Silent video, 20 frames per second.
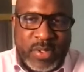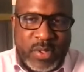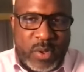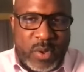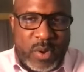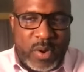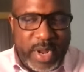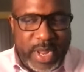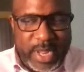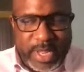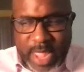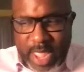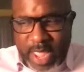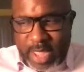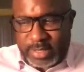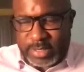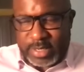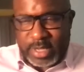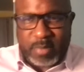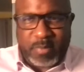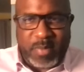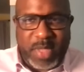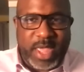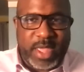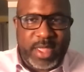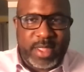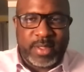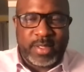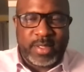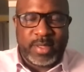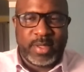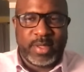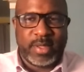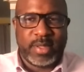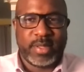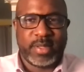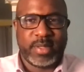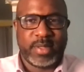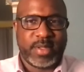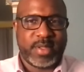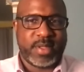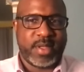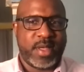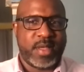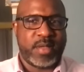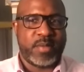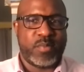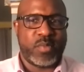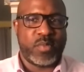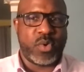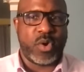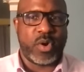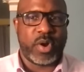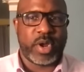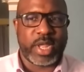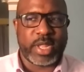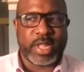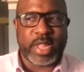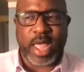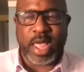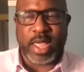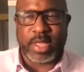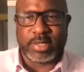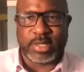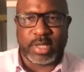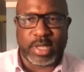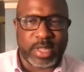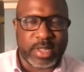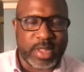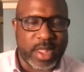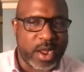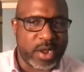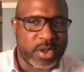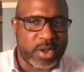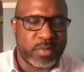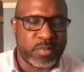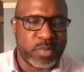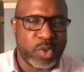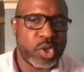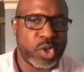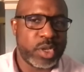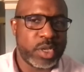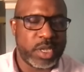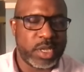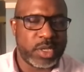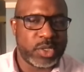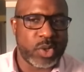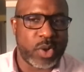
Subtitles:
Organizing, man. Organizing in our communities,